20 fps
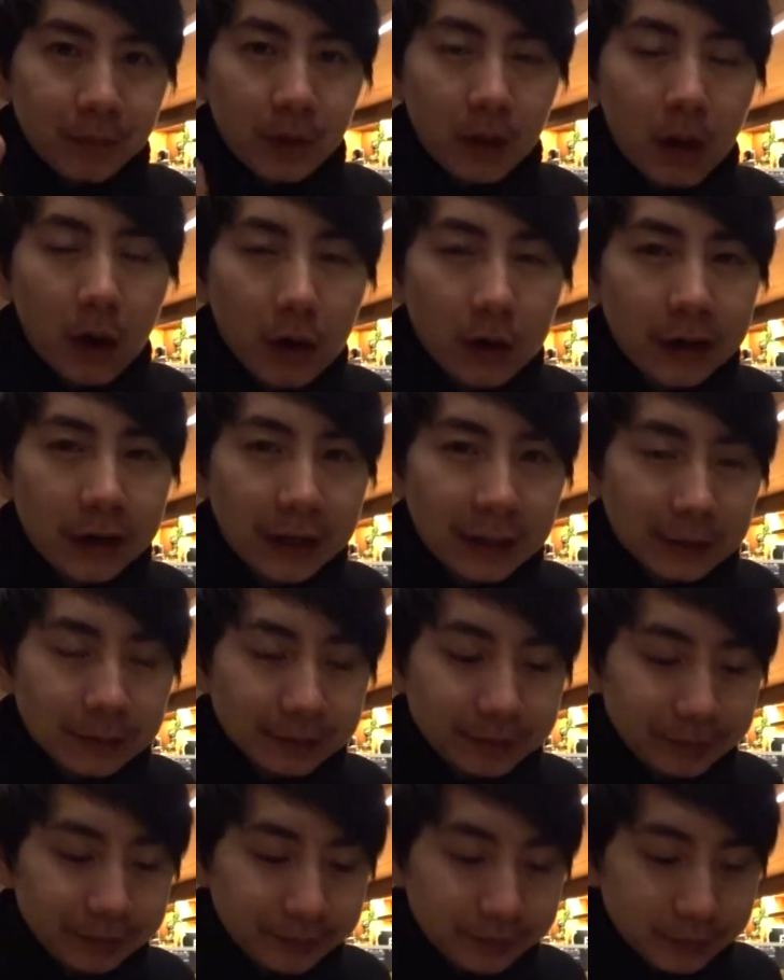Alright.
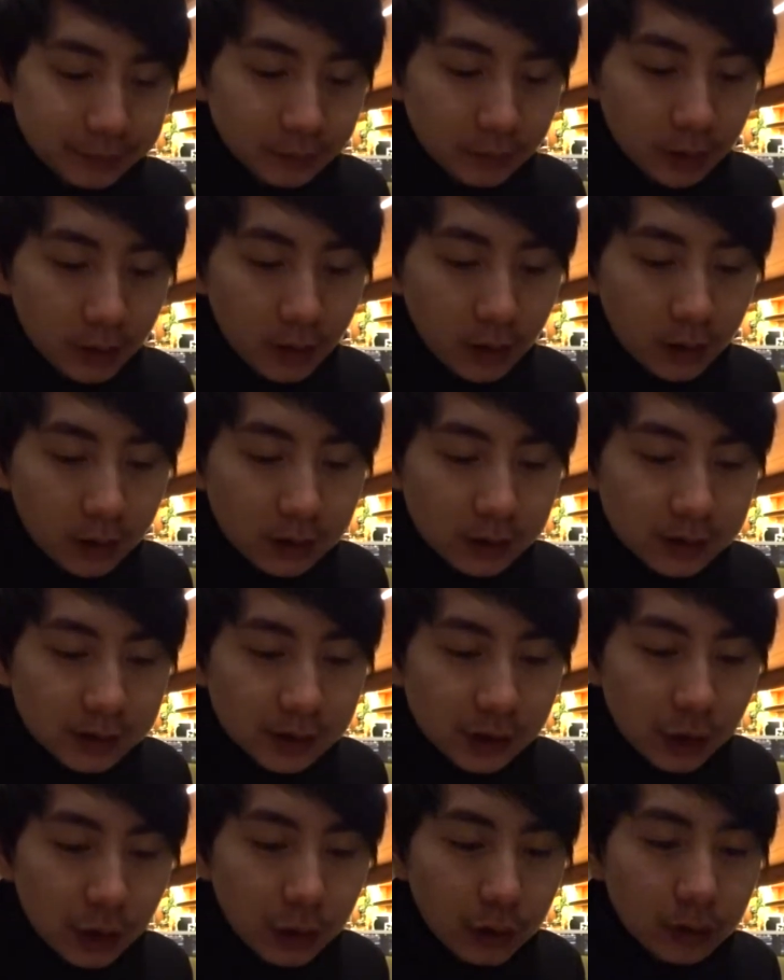
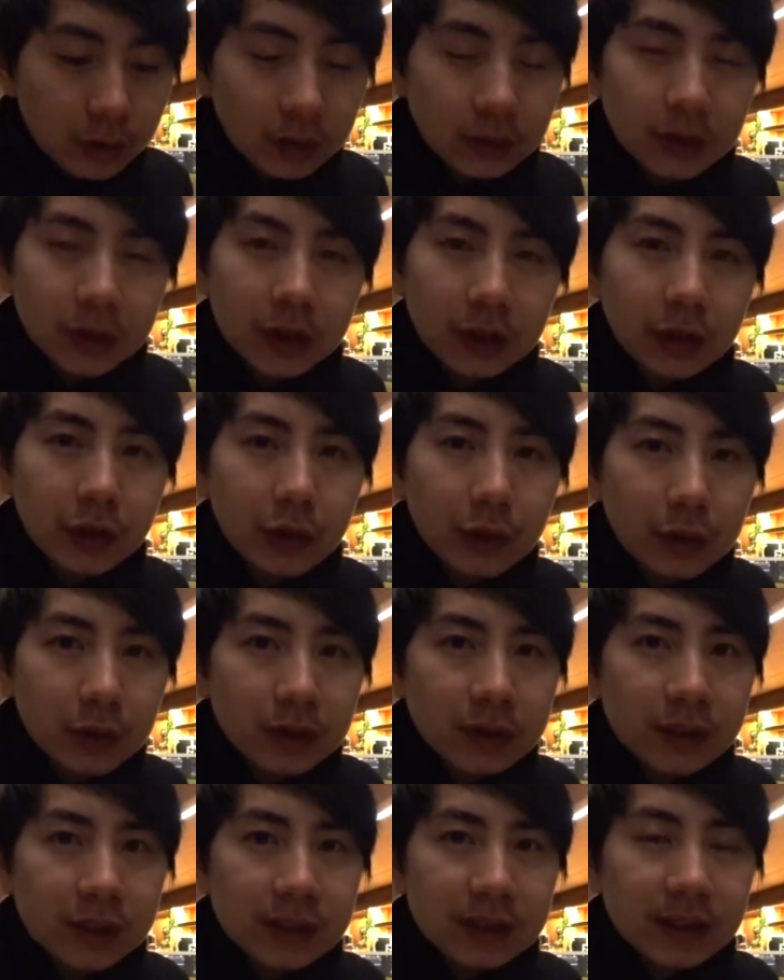So the
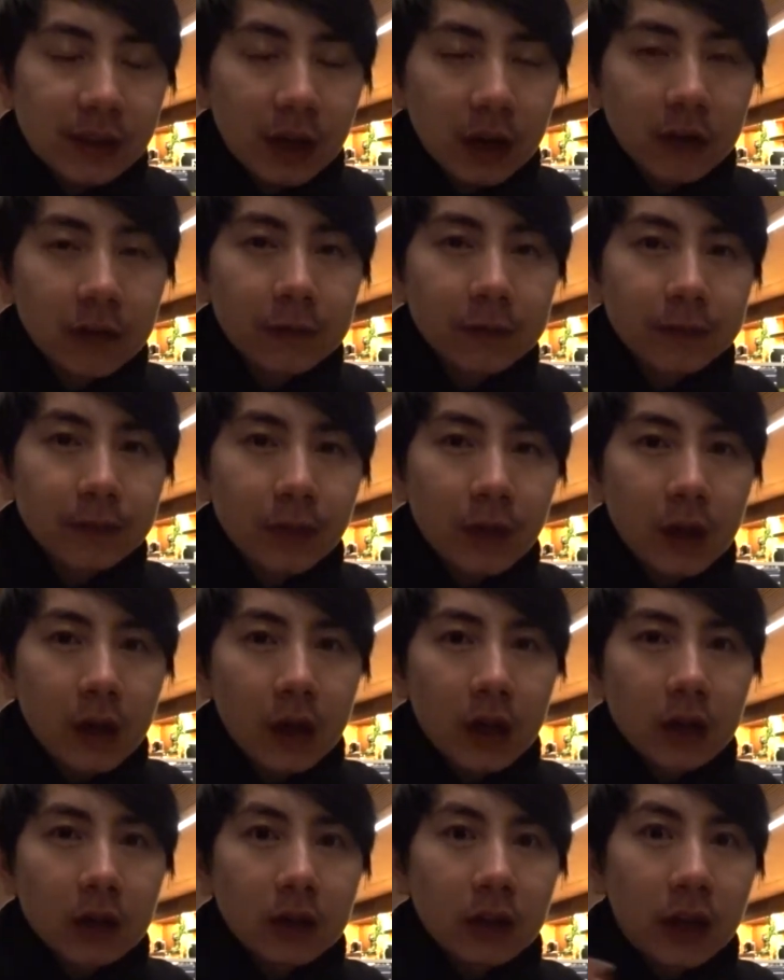noodles itself,
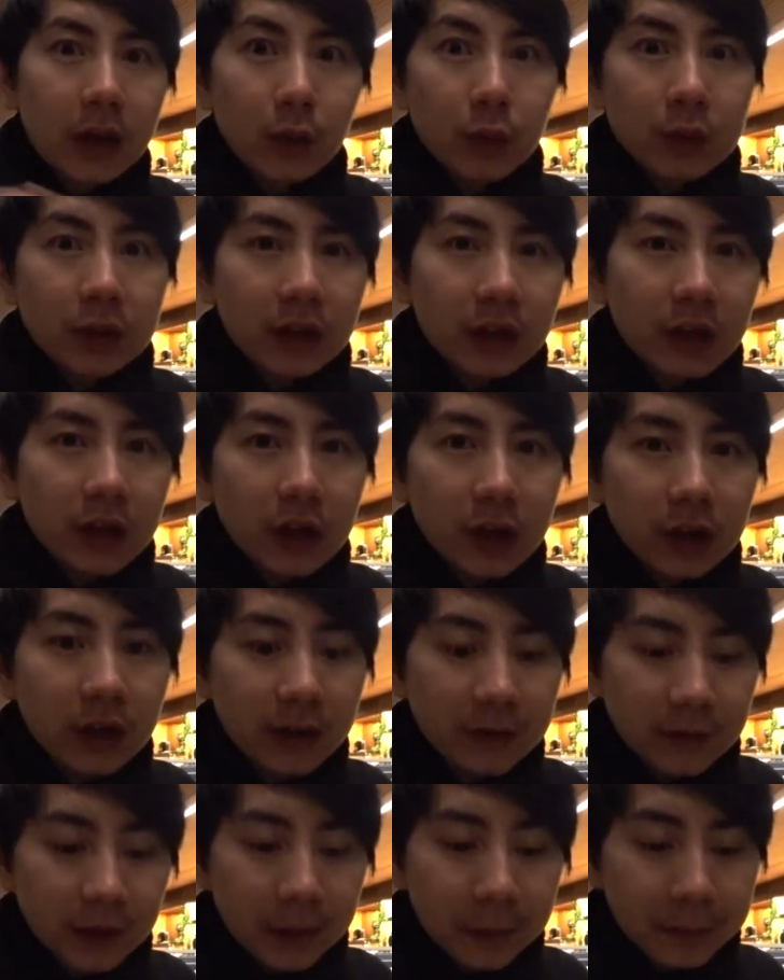like with the cook
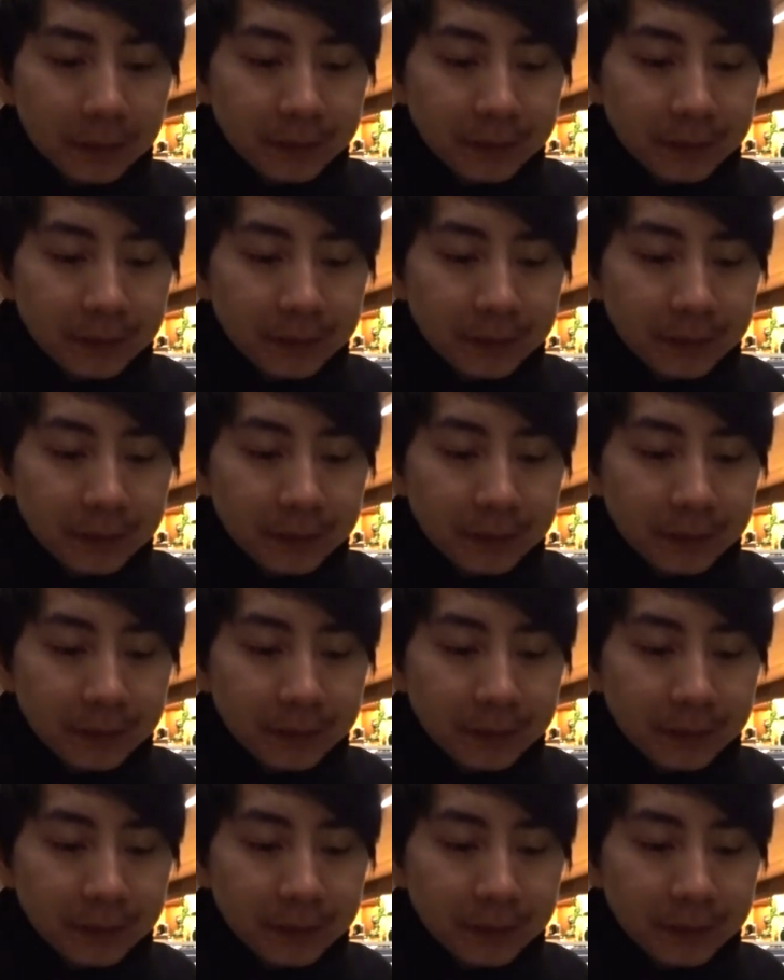of it,